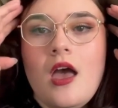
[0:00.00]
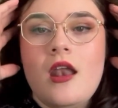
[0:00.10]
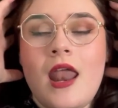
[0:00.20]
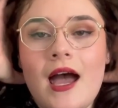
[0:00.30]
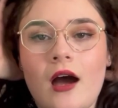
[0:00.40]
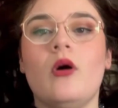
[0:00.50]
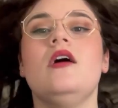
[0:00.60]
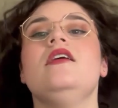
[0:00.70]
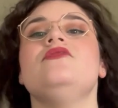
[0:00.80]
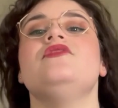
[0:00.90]
Now,
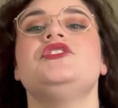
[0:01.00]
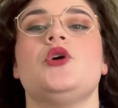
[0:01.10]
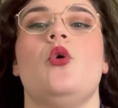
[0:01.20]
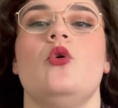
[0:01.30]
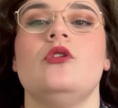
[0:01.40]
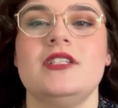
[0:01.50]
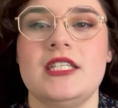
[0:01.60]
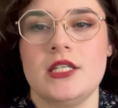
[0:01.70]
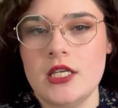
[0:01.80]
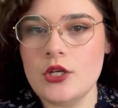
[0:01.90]
this whole
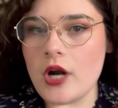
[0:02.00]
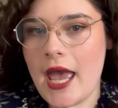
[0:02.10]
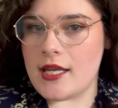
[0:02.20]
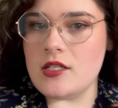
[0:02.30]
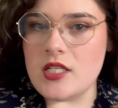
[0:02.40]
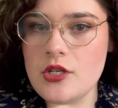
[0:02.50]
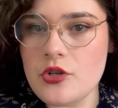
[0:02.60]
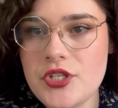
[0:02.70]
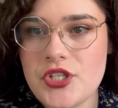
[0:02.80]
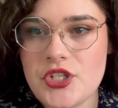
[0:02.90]
year-end,
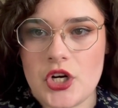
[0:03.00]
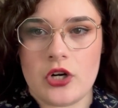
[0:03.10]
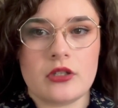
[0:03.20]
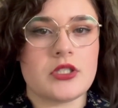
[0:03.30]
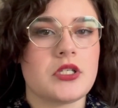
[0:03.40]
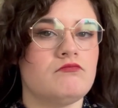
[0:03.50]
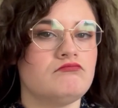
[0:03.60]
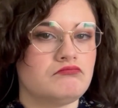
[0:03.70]
year-start